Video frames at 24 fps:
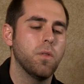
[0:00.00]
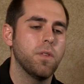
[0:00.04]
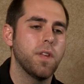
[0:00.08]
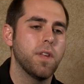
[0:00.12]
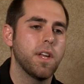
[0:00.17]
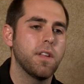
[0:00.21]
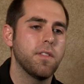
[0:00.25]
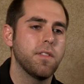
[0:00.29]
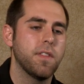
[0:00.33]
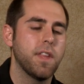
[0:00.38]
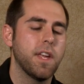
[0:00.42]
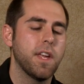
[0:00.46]

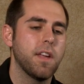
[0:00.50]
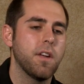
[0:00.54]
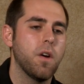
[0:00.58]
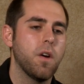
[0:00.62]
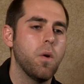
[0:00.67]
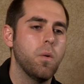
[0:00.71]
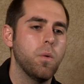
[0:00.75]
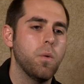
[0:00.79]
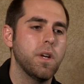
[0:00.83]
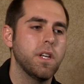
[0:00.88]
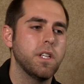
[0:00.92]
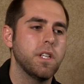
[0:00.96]
they
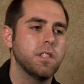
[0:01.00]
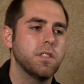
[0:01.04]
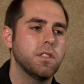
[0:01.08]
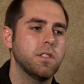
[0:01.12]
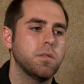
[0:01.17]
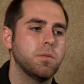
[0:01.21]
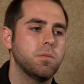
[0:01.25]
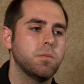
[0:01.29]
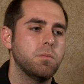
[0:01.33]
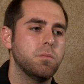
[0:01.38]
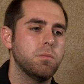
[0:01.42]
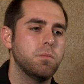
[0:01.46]

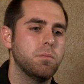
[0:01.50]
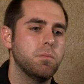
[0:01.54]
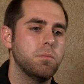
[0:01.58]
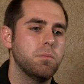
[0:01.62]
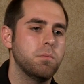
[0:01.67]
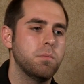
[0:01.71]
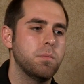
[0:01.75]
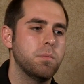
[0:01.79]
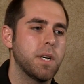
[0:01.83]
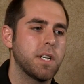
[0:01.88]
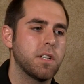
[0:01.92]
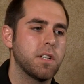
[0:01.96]
always
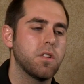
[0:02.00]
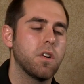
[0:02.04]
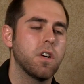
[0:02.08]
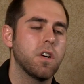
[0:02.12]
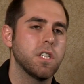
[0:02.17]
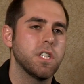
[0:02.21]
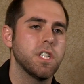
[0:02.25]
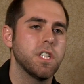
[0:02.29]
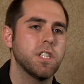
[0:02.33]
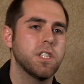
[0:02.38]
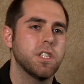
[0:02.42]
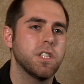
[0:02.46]
bring to our
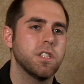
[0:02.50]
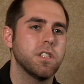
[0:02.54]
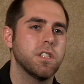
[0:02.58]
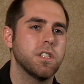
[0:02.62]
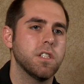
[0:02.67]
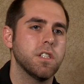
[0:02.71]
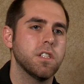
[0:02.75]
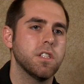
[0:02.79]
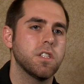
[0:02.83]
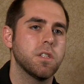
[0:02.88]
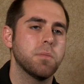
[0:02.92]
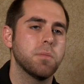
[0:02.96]
attention
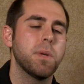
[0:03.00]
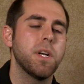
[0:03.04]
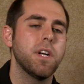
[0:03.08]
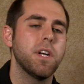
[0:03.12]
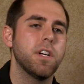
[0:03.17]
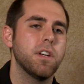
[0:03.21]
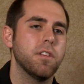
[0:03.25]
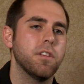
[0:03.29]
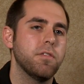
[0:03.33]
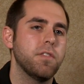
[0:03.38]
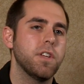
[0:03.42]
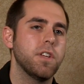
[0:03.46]
the
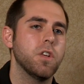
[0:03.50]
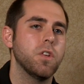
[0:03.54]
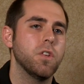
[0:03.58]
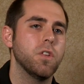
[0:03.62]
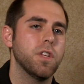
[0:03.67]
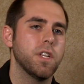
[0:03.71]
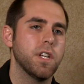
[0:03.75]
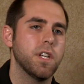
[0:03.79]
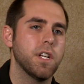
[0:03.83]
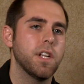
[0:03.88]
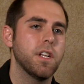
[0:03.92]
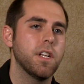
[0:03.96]
superior feel
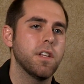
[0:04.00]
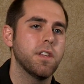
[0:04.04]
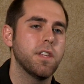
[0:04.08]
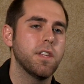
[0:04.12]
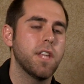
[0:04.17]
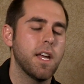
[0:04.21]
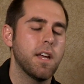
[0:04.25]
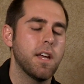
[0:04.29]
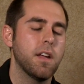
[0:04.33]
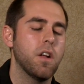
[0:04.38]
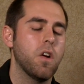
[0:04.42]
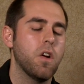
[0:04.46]

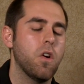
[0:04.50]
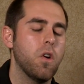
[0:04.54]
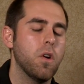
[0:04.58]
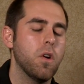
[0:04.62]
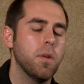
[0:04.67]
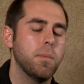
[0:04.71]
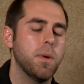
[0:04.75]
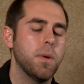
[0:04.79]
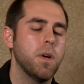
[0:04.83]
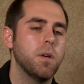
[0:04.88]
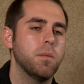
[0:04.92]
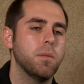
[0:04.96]
that
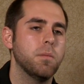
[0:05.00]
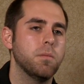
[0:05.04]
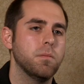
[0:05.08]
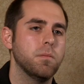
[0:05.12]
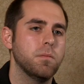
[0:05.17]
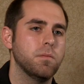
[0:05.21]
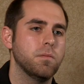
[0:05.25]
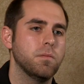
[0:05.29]
our pump